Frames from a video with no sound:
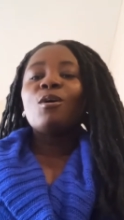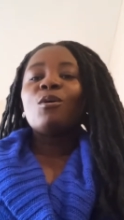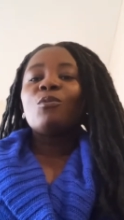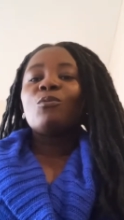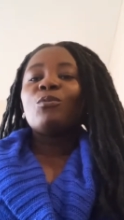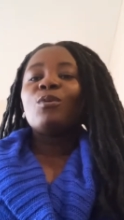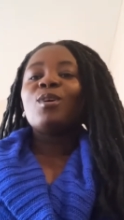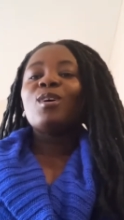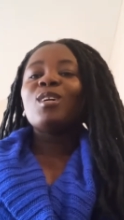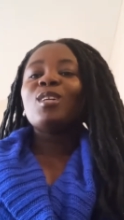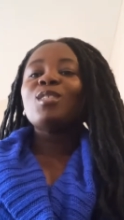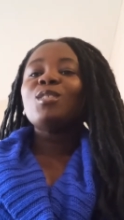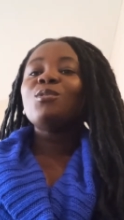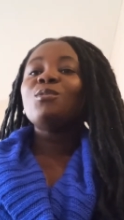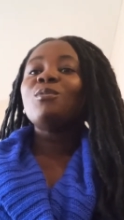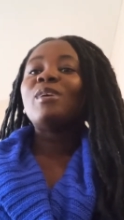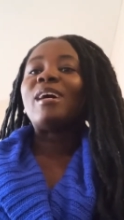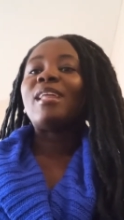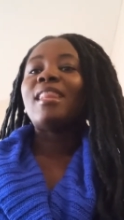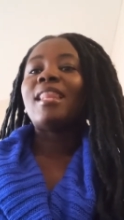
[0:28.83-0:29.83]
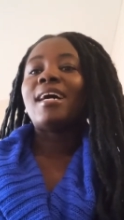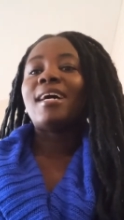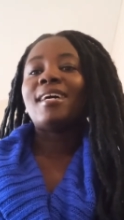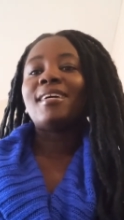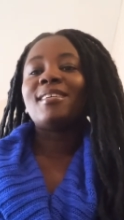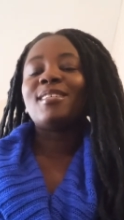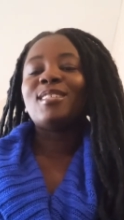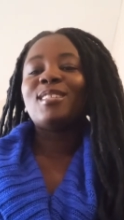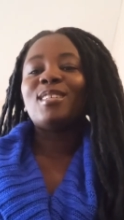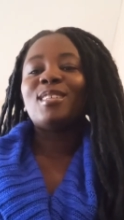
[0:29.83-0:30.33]
we go to a lot,
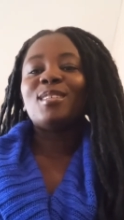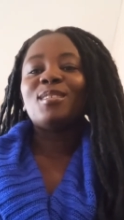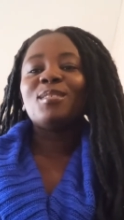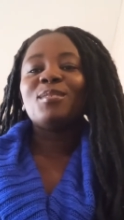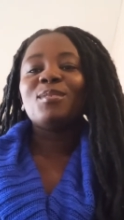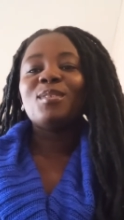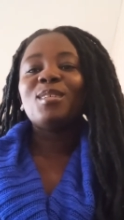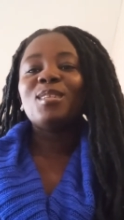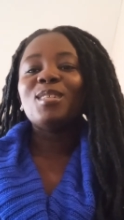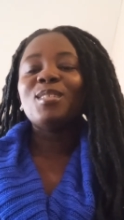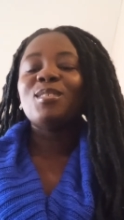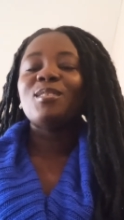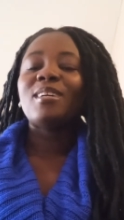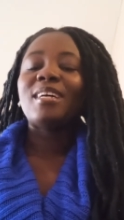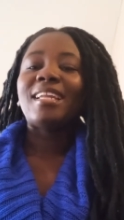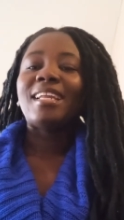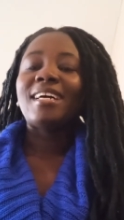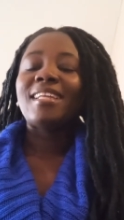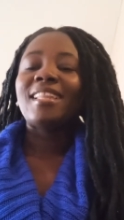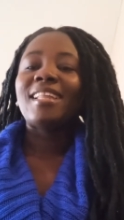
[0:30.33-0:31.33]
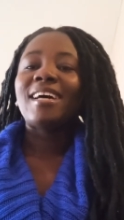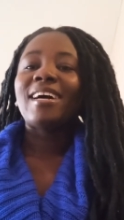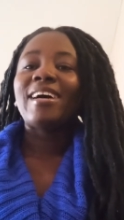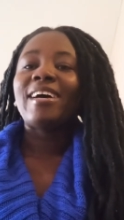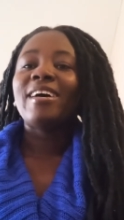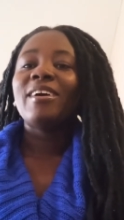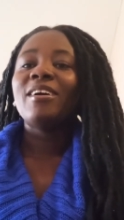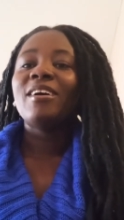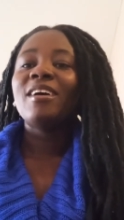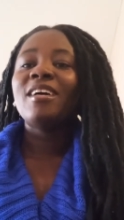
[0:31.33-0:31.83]
you know, we go to a lot that
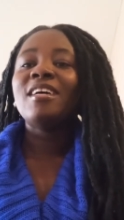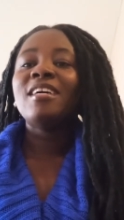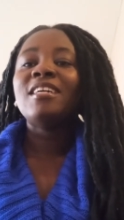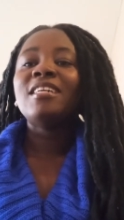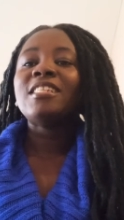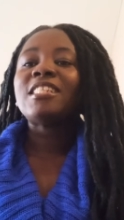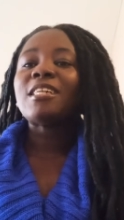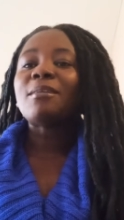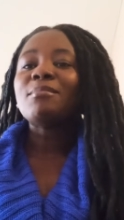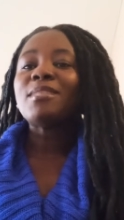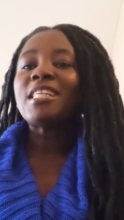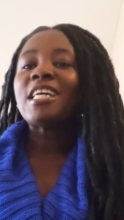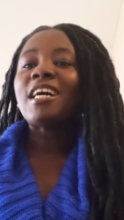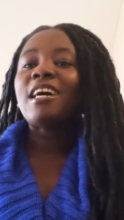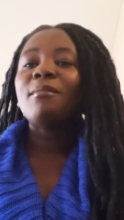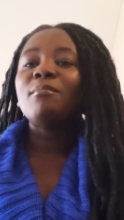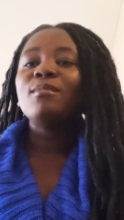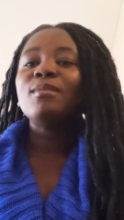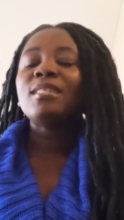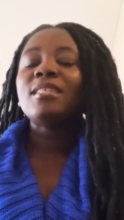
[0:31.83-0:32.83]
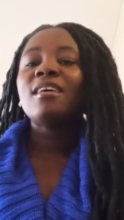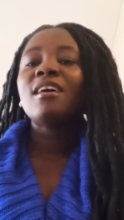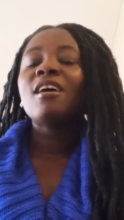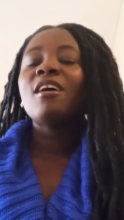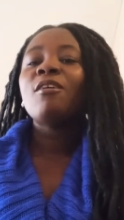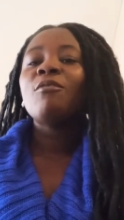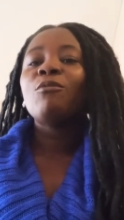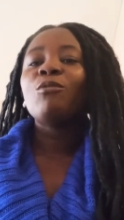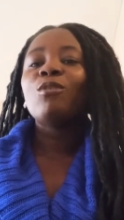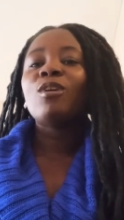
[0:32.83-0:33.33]
Sometimes
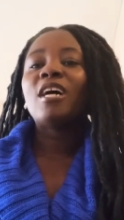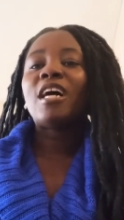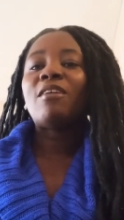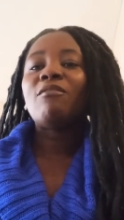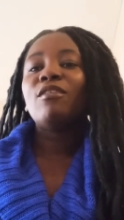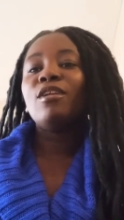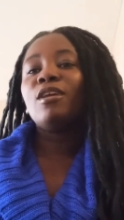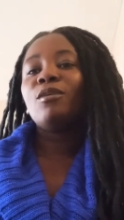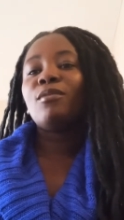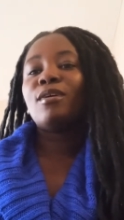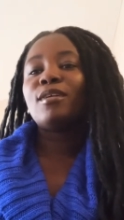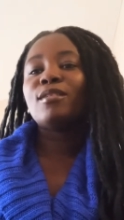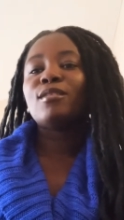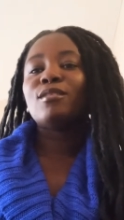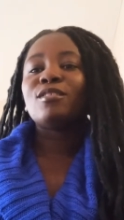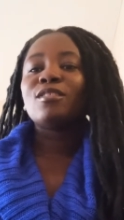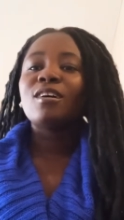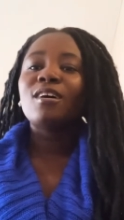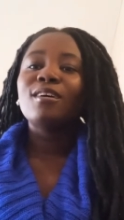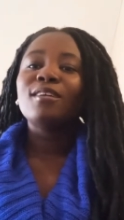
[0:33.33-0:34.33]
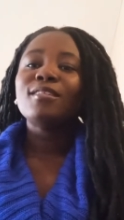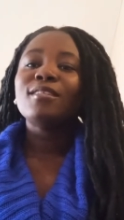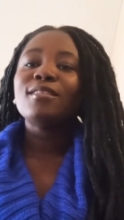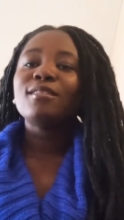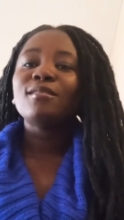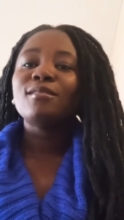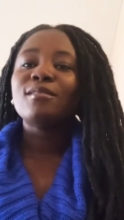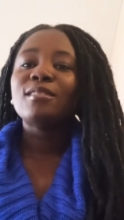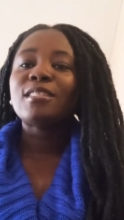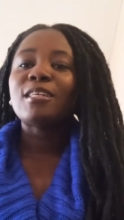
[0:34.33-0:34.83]
you don't have anyone to talk
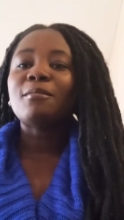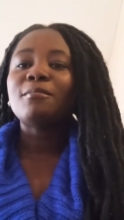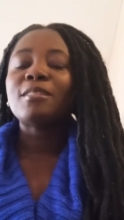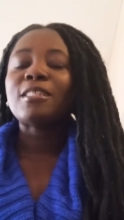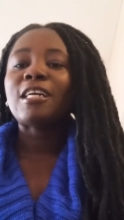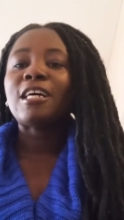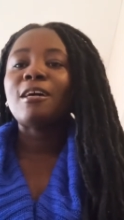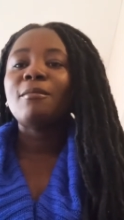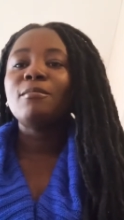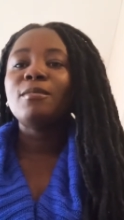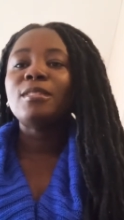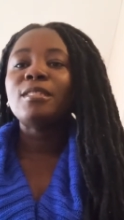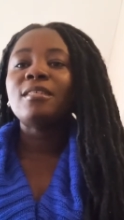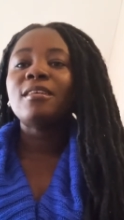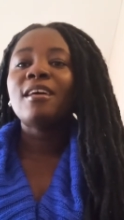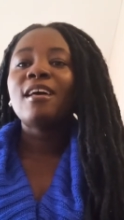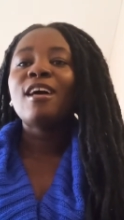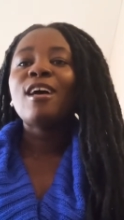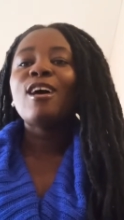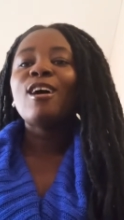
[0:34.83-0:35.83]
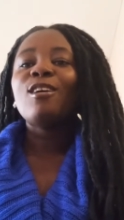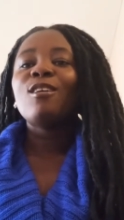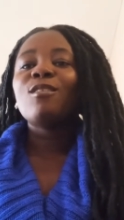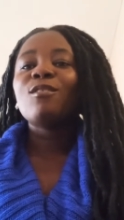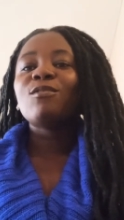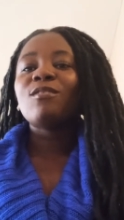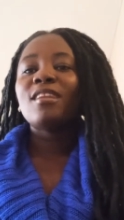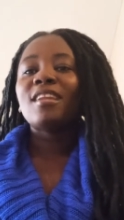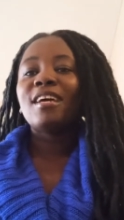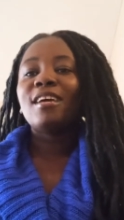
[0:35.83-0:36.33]
to. Sometimes you
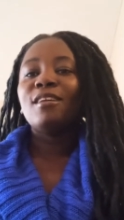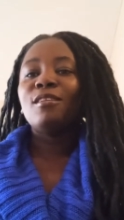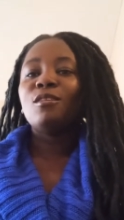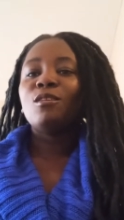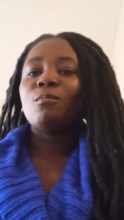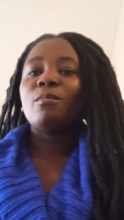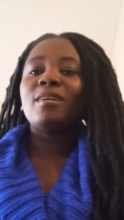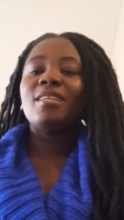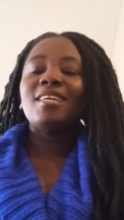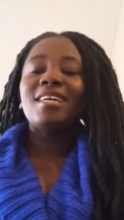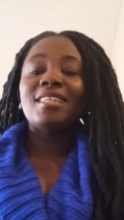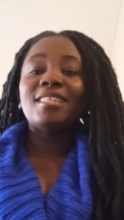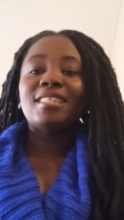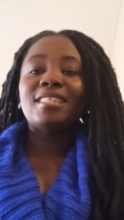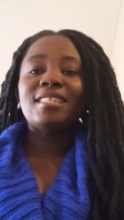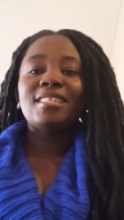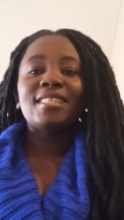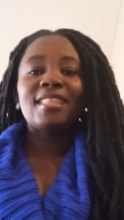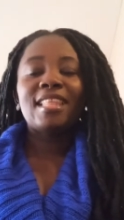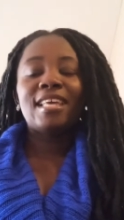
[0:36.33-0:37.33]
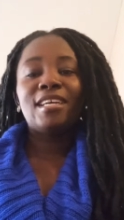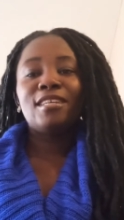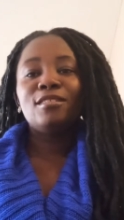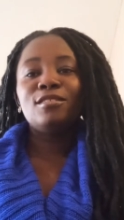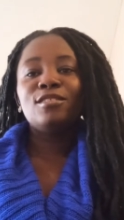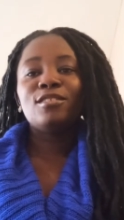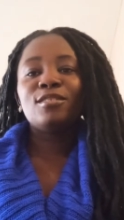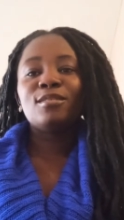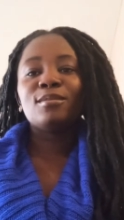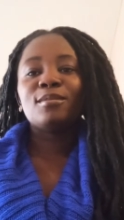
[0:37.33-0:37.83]
feel like nobody understands
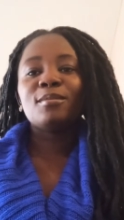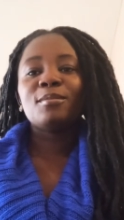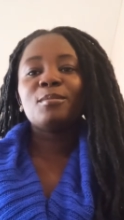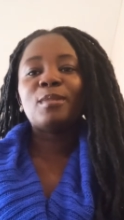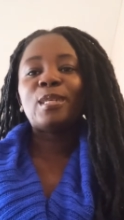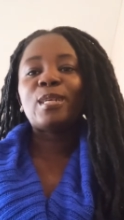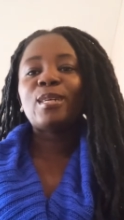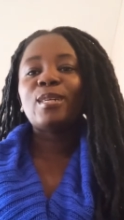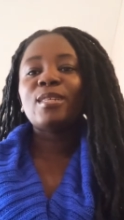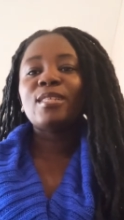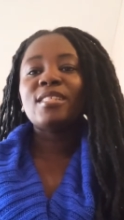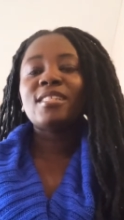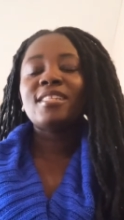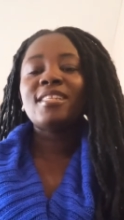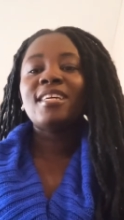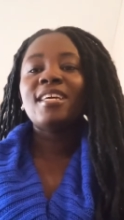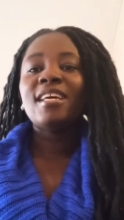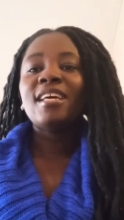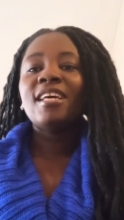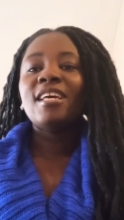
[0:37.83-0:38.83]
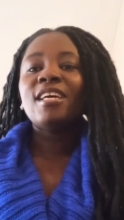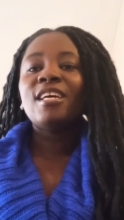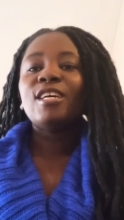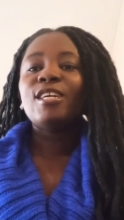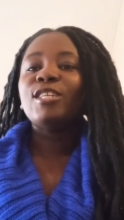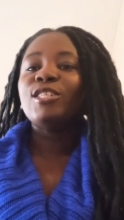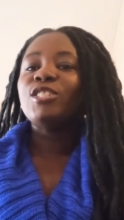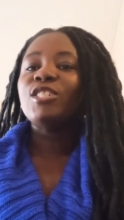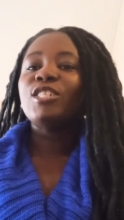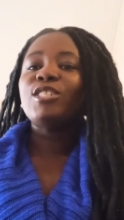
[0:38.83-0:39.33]
you because
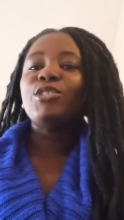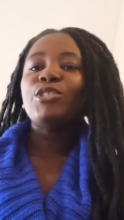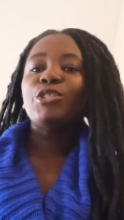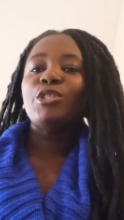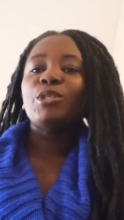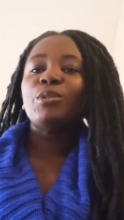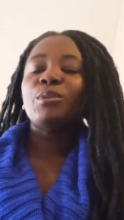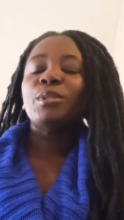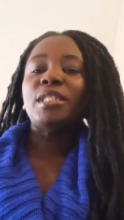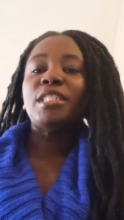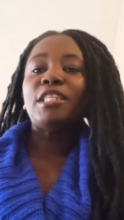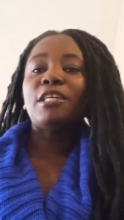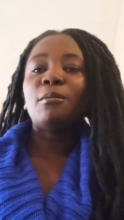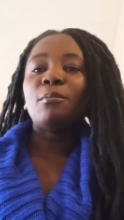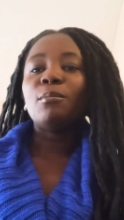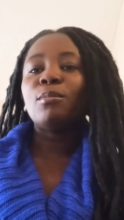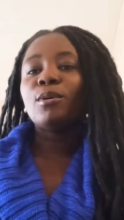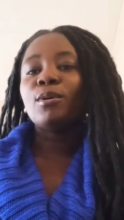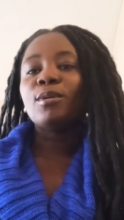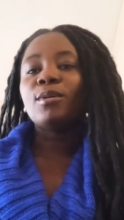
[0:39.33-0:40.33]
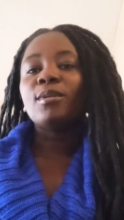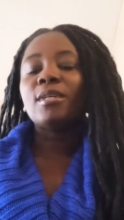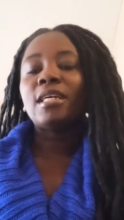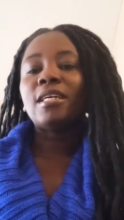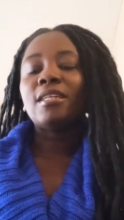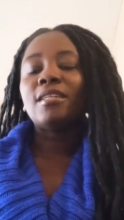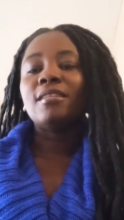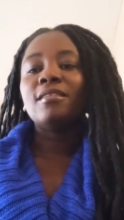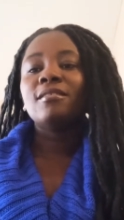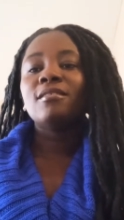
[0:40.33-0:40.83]
it's just you in the boat
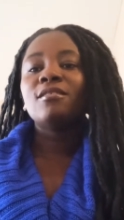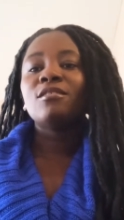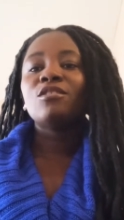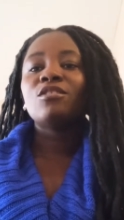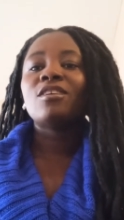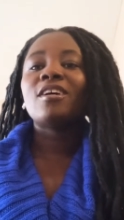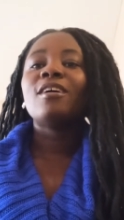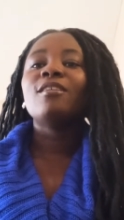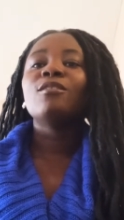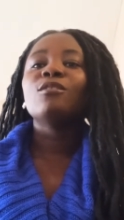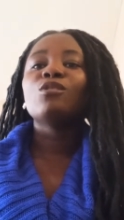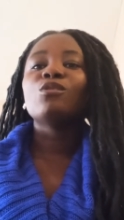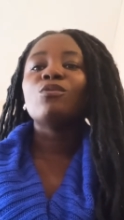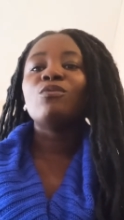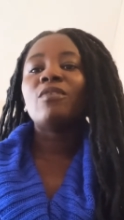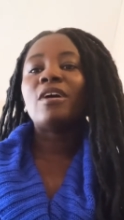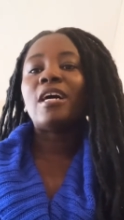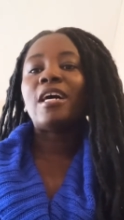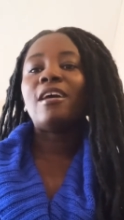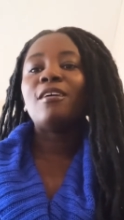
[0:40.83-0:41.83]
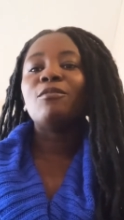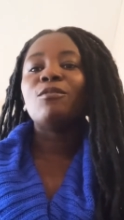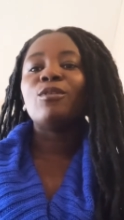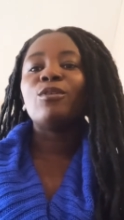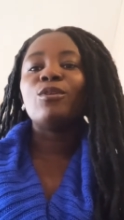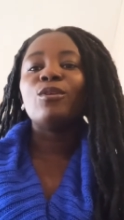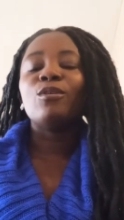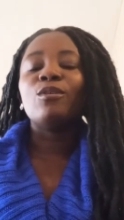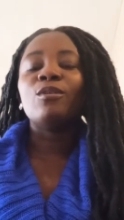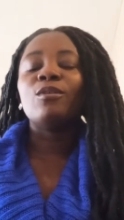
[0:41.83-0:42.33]
and trying to survive on
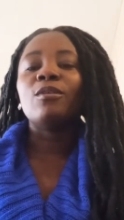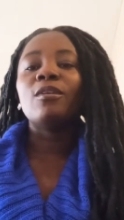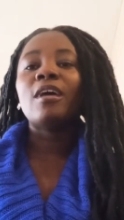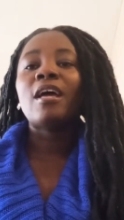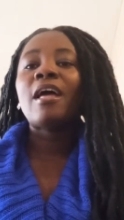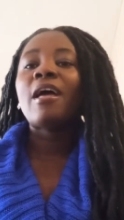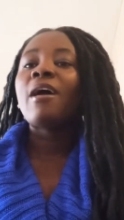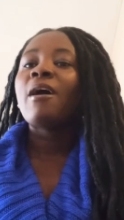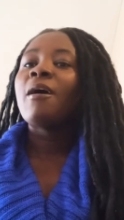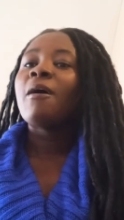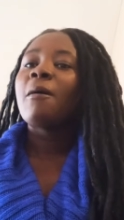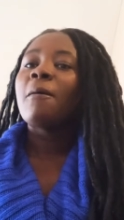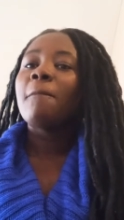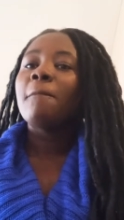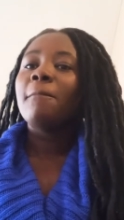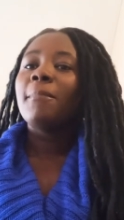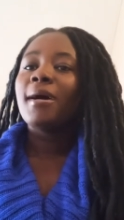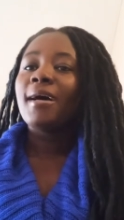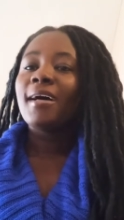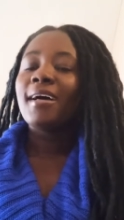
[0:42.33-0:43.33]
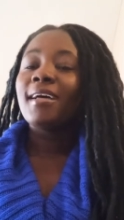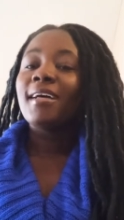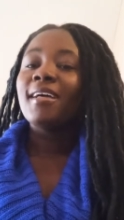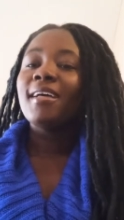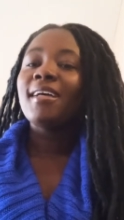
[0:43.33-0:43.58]
your own. But